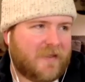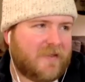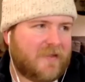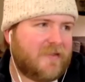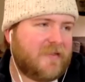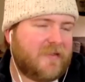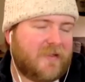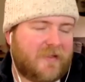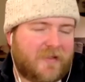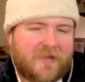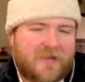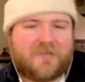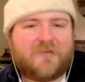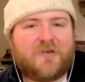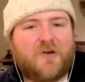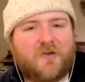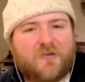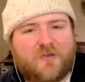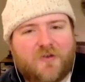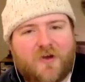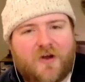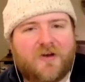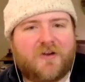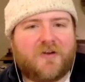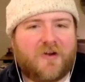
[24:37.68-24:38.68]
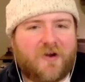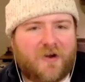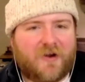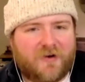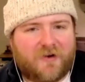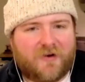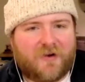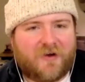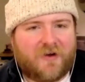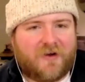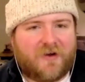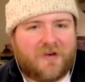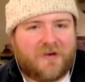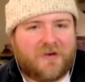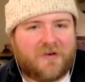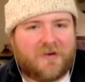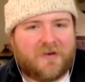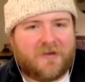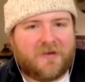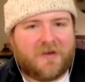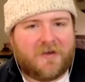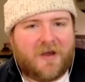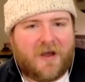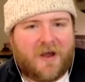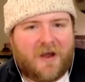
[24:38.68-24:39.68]
The list goes on and on and on.
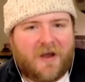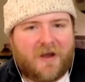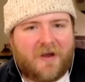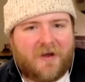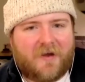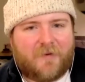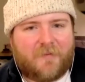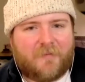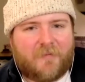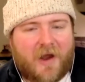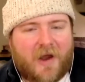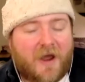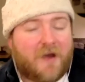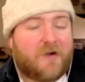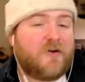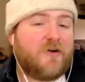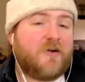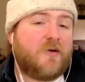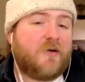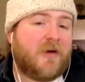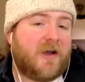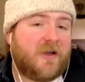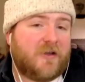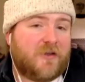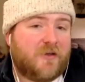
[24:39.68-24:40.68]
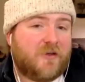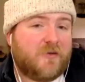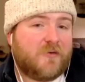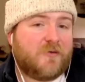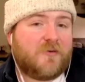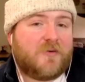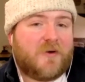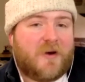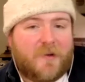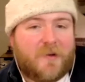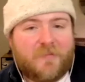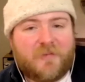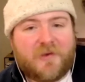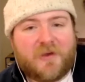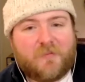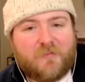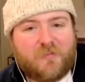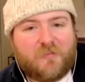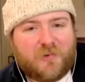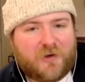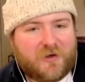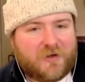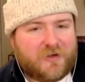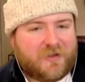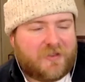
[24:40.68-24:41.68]
I don't know about you. A big
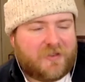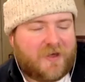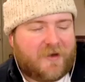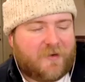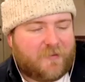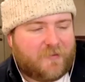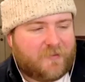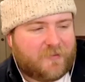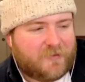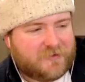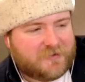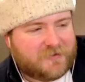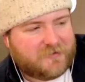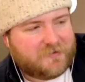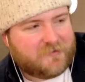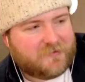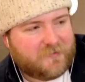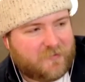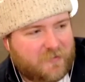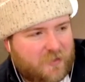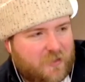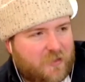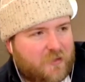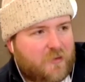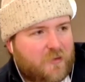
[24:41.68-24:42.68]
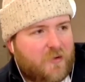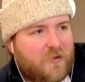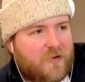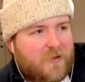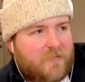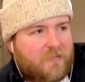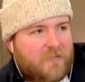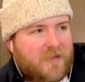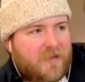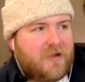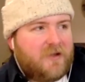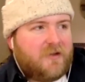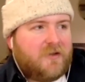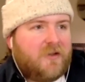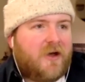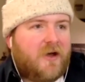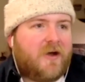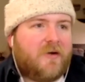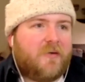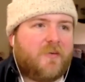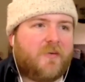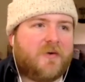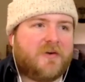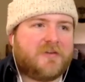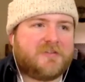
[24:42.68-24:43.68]
book that was thrown at me a
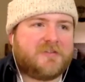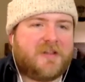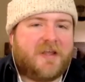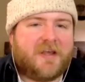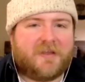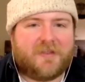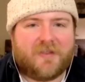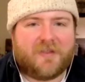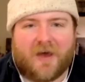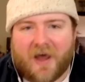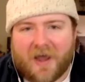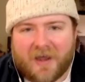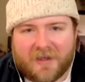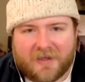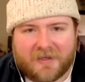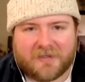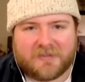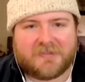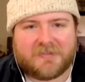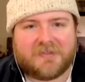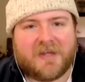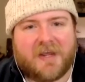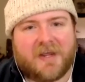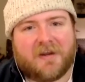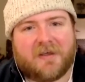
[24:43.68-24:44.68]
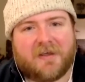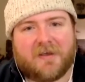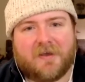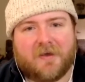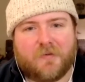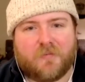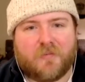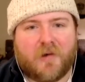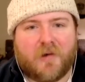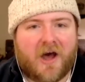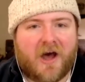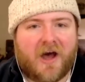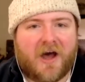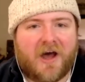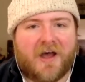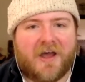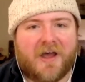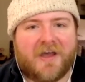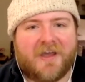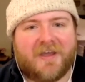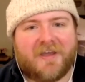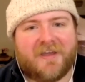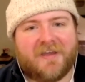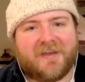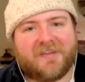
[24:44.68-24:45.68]
lot was like the I Kiss Dating
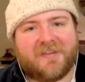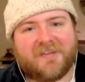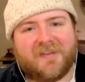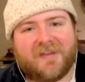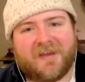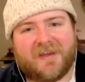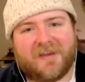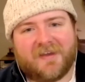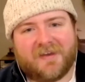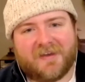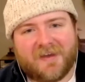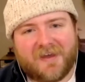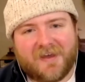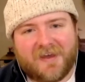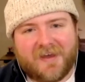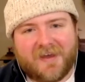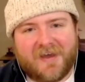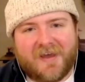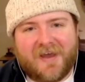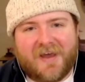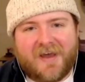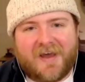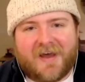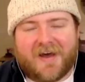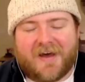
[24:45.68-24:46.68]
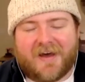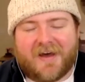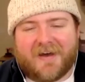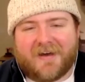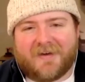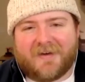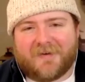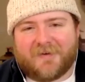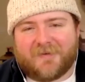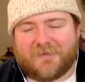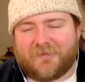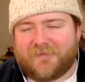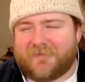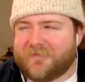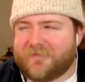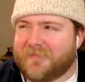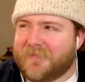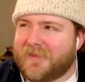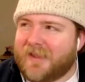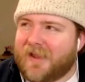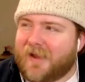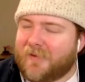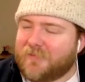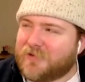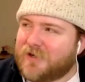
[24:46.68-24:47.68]
Goodbye, and like
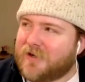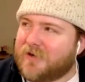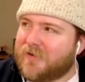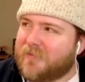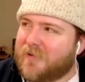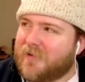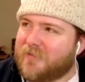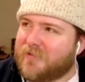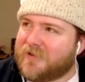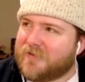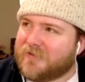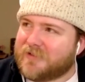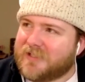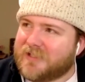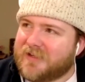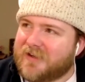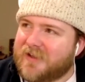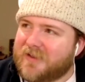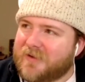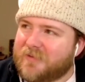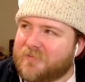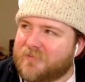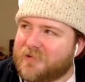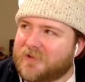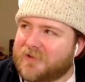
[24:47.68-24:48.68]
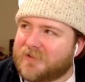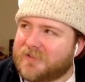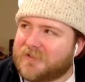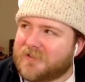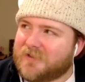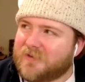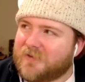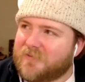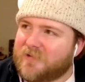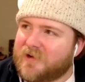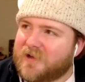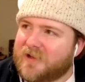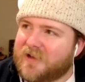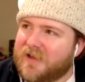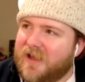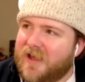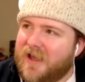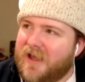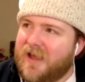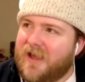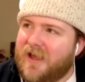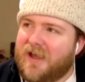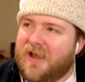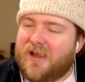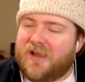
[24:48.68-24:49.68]
I'm trying to remember. There was another book too, but
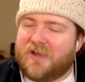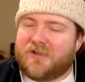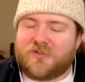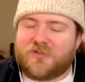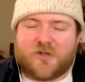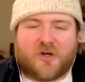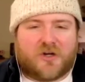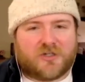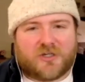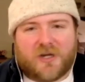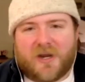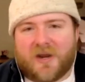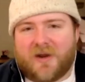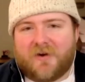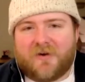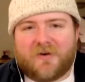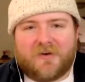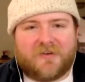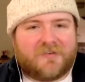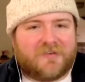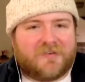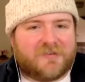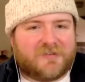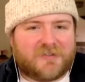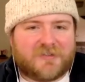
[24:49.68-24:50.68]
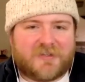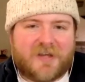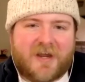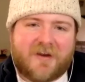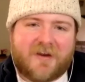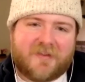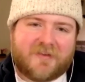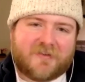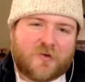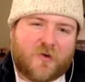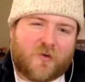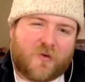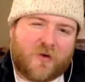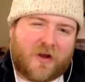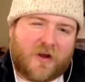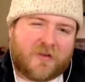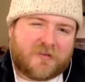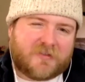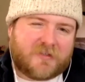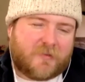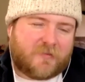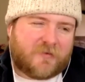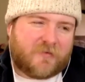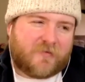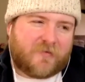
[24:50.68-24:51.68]
Josh Harris and just kind of this whole
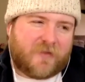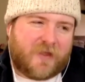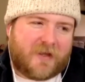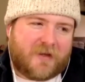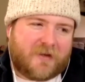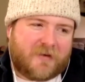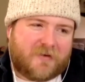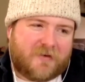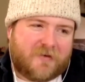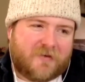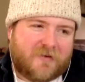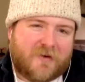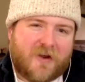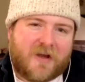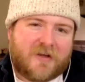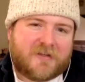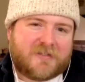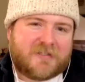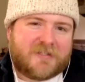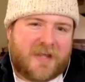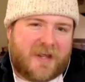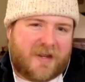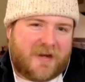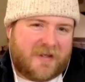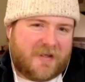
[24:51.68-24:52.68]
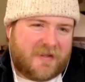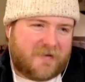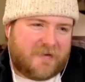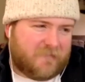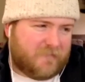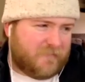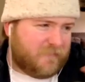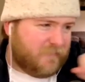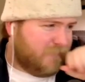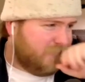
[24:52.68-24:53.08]
concept of like not dating,